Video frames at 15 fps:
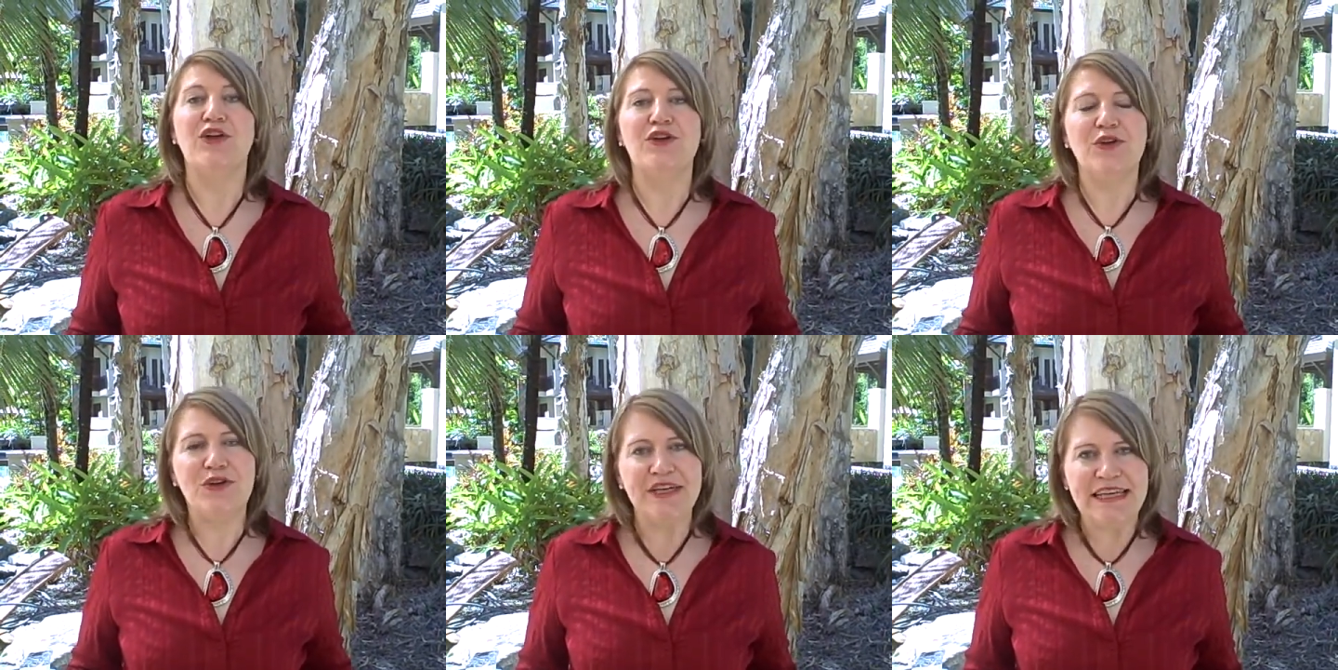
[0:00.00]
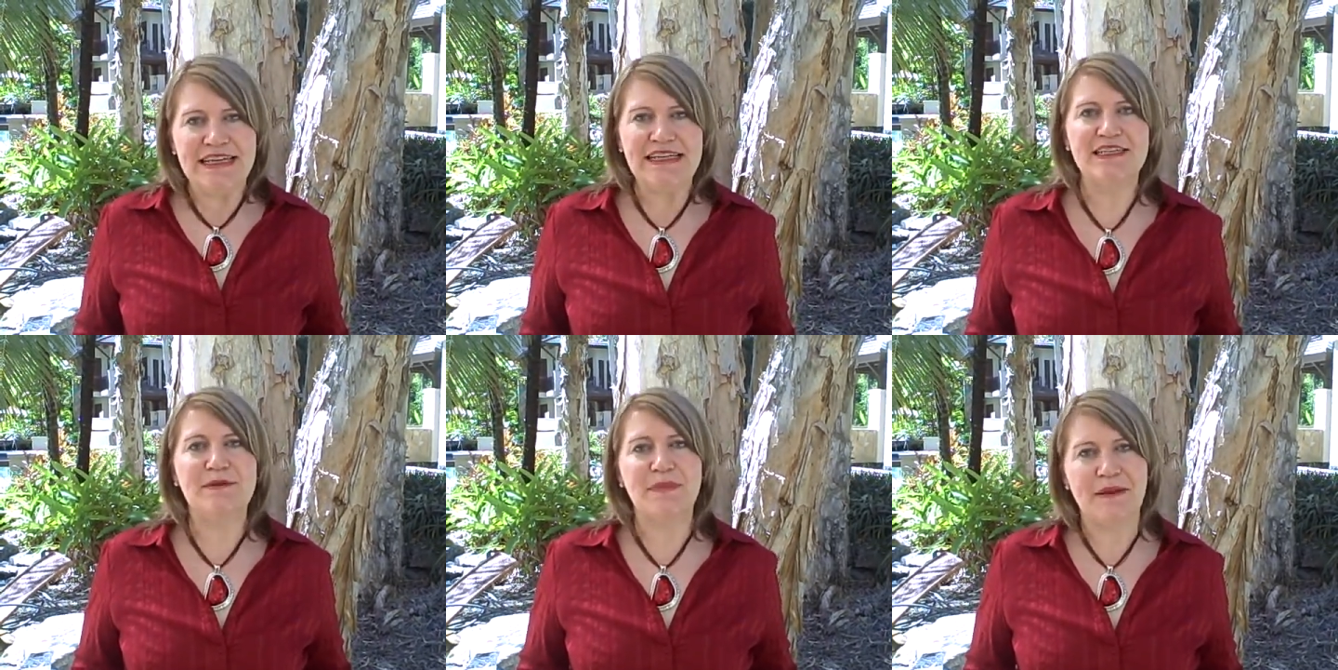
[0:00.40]
you
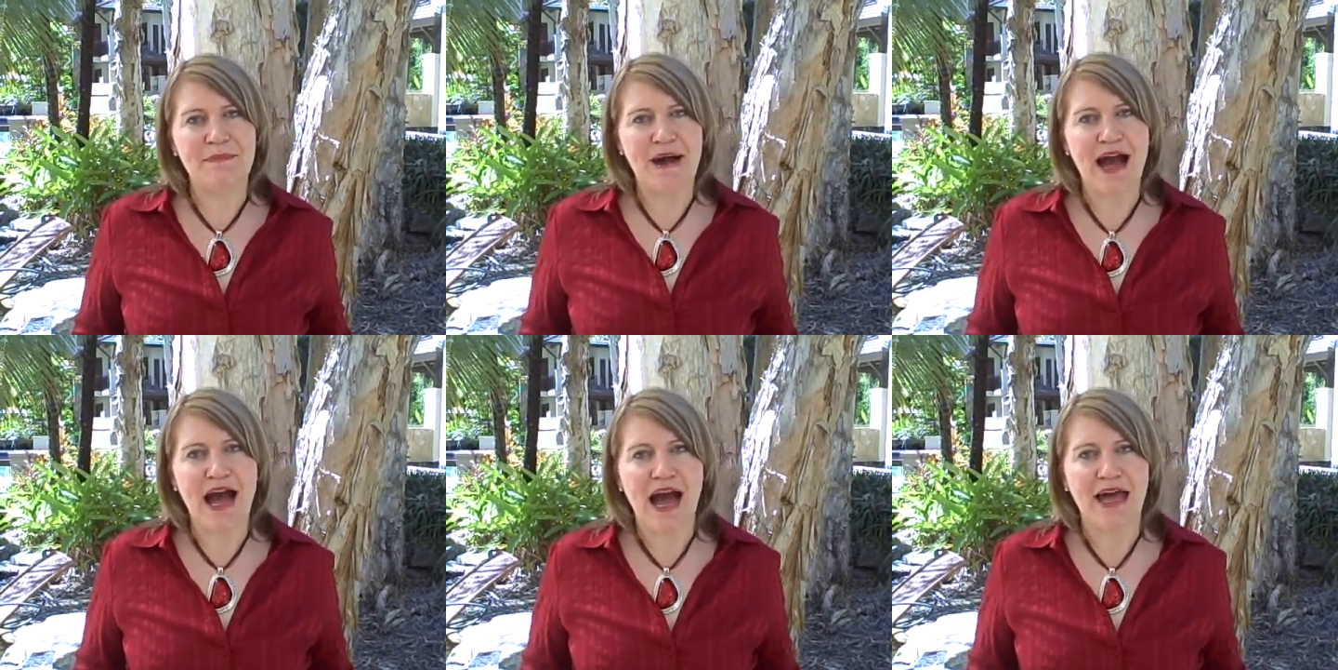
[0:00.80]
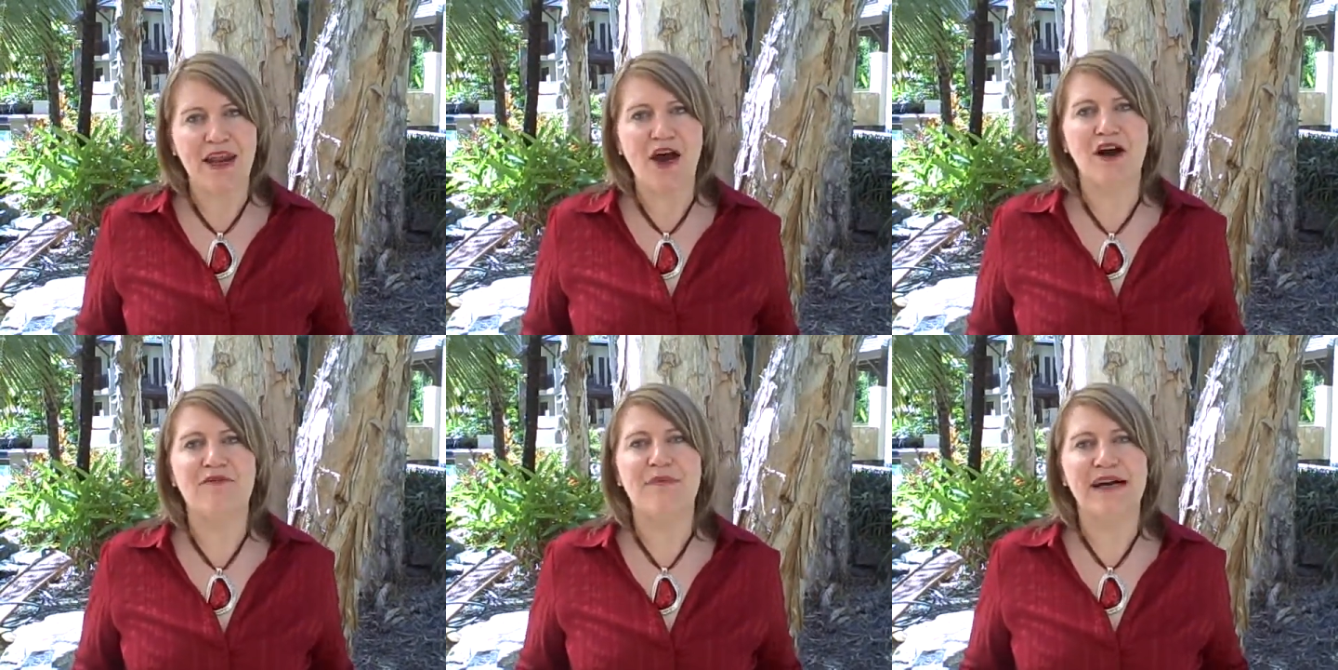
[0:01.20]
need to be part
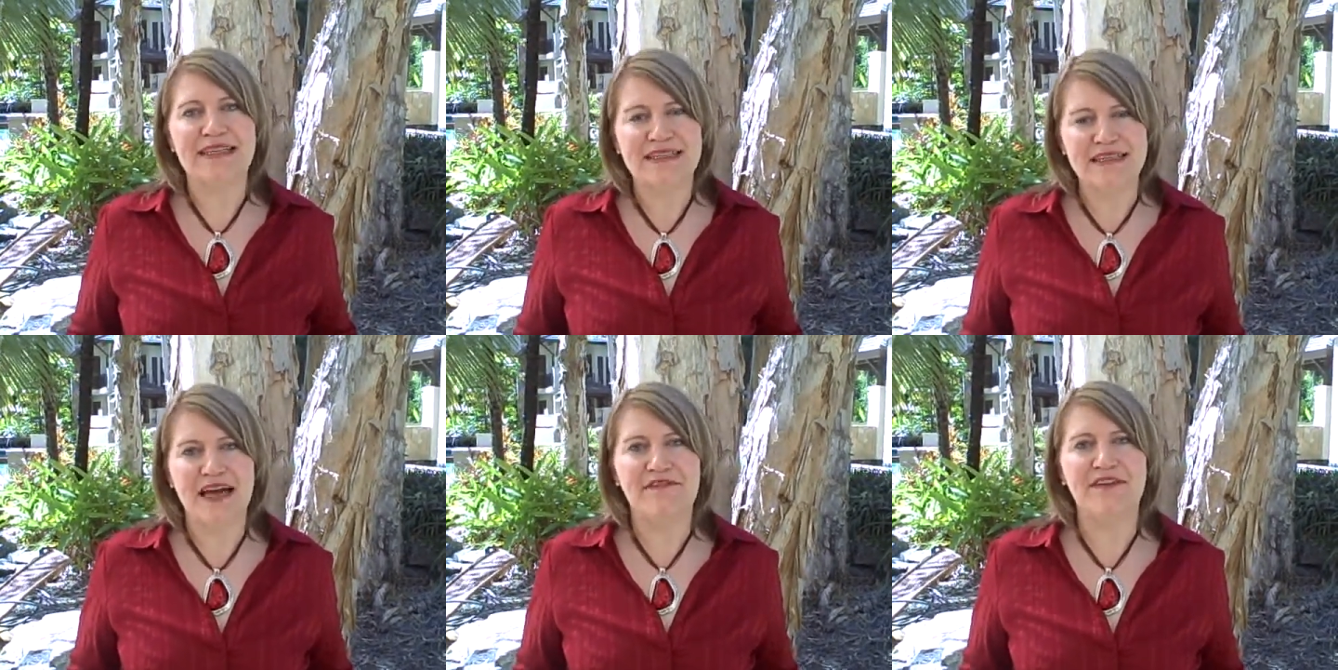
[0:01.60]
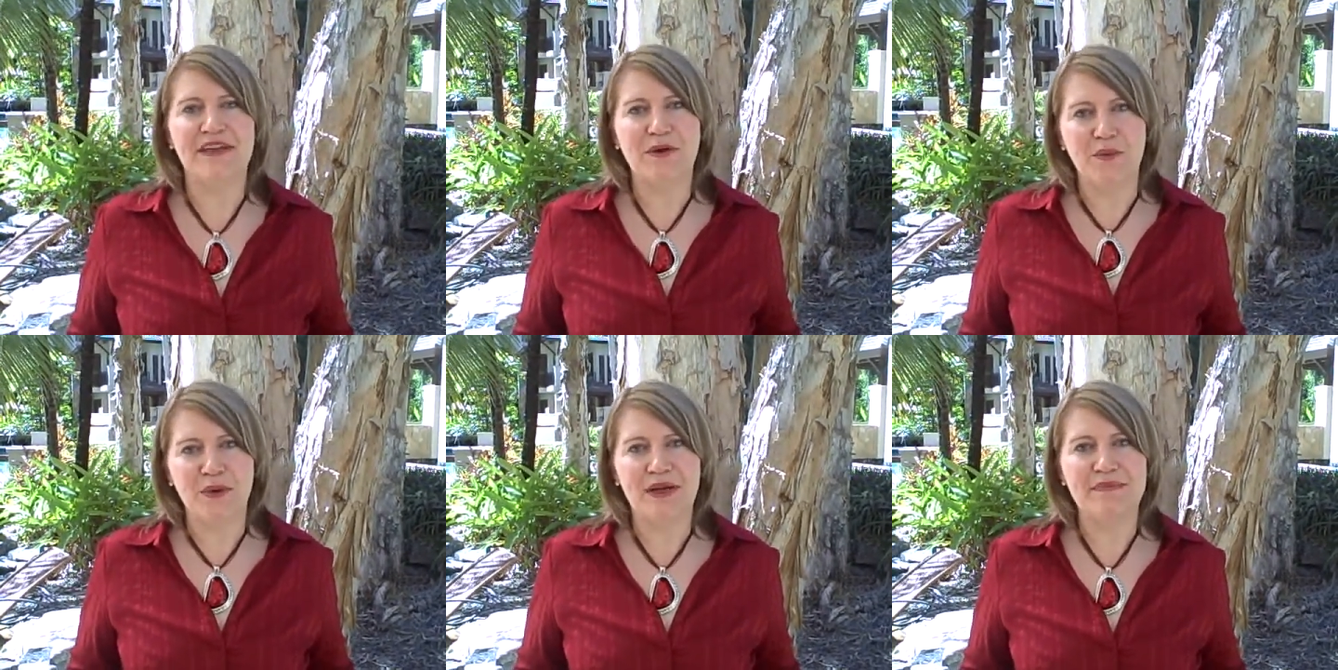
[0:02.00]
of my Savvy
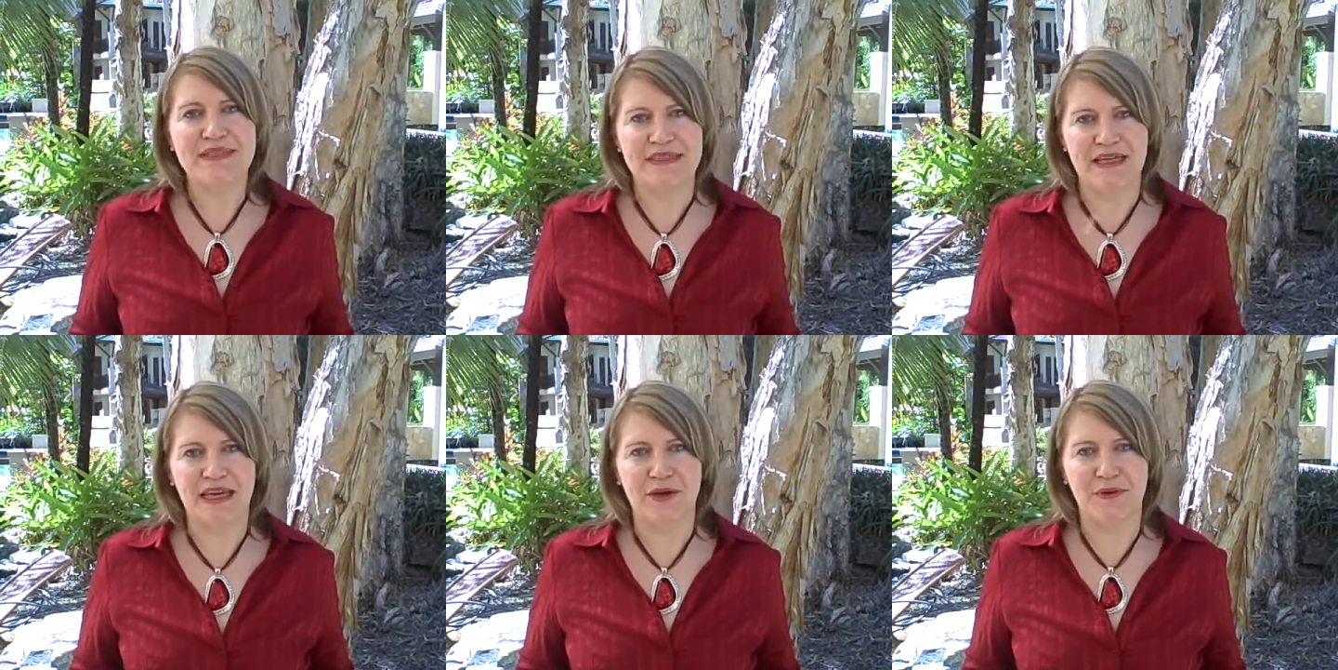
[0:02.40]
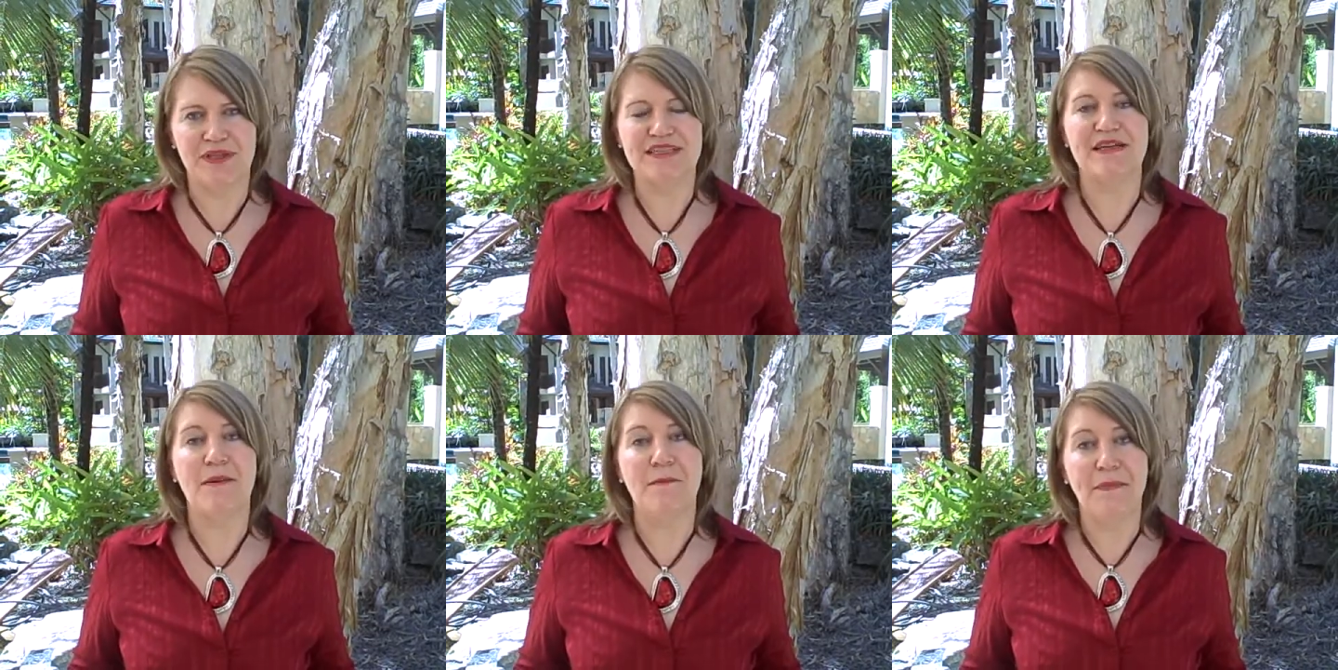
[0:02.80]
Web
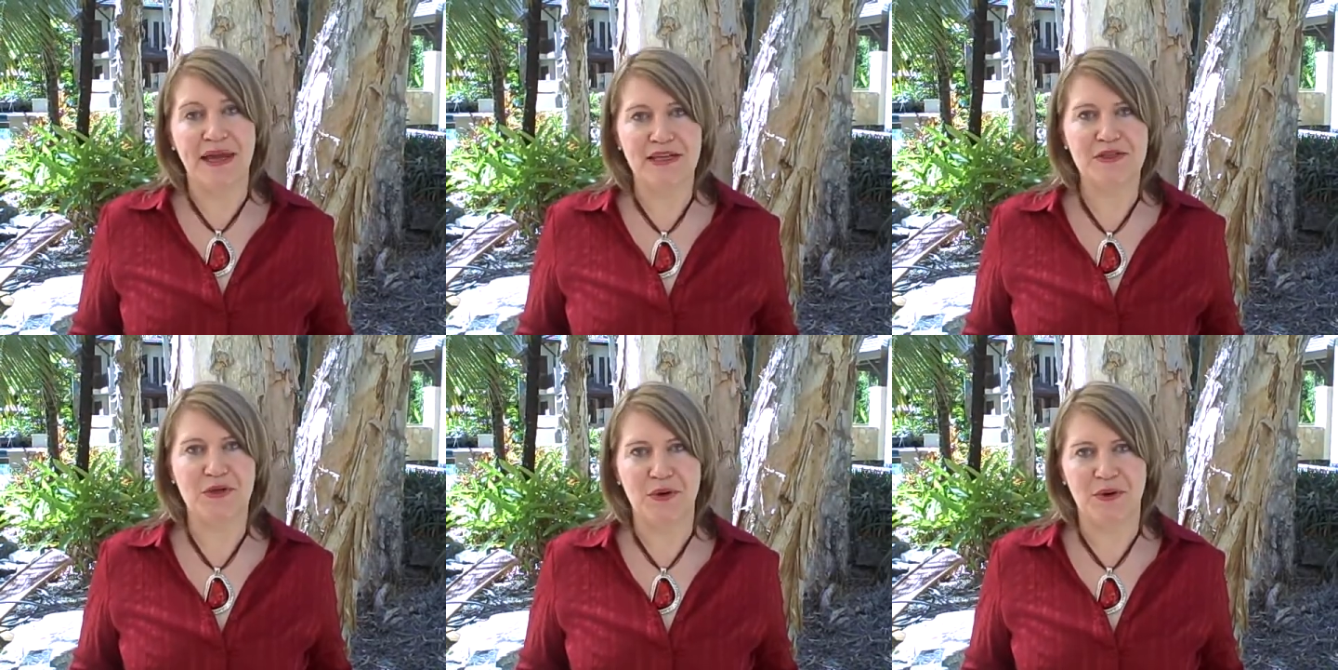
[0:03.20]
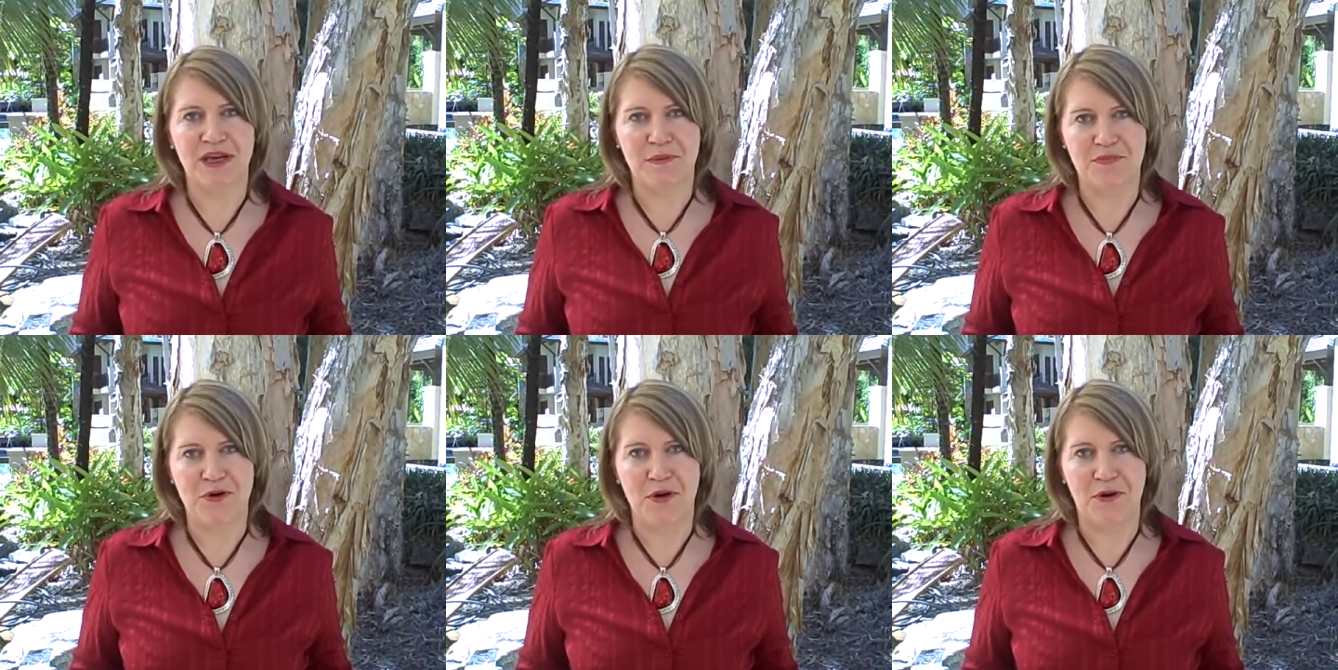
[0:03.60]
Secrets mentoring
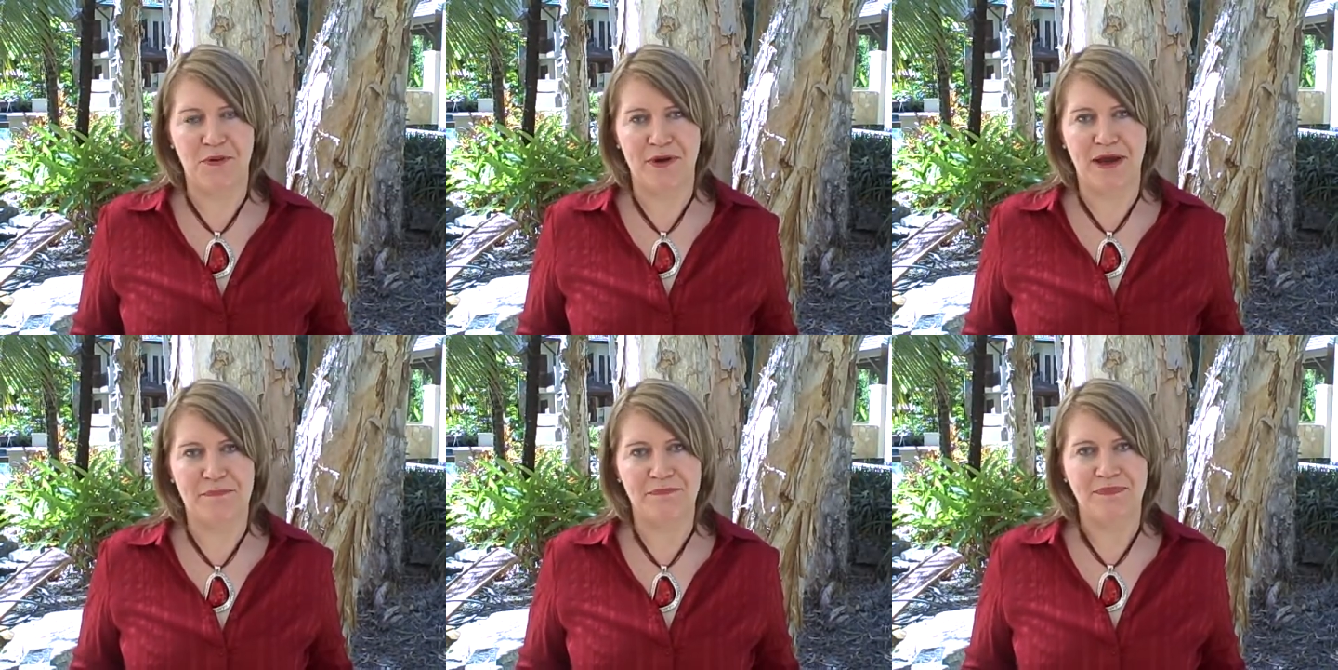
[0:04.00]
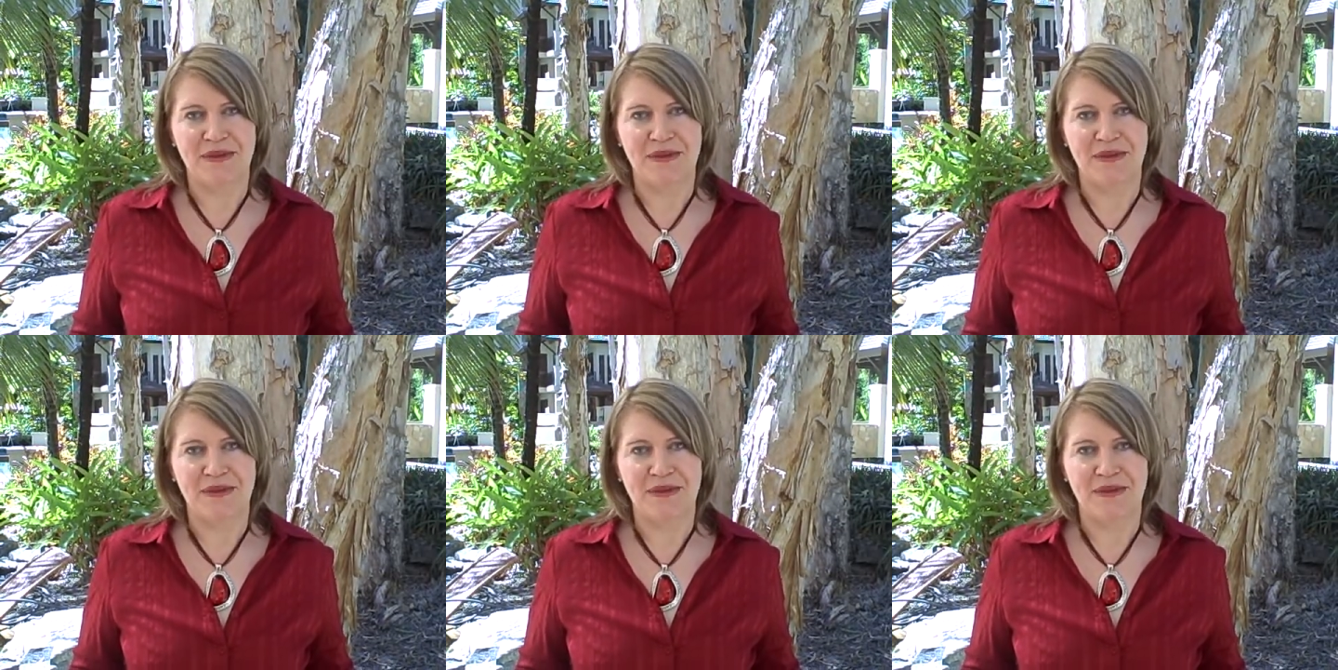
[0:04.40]
program.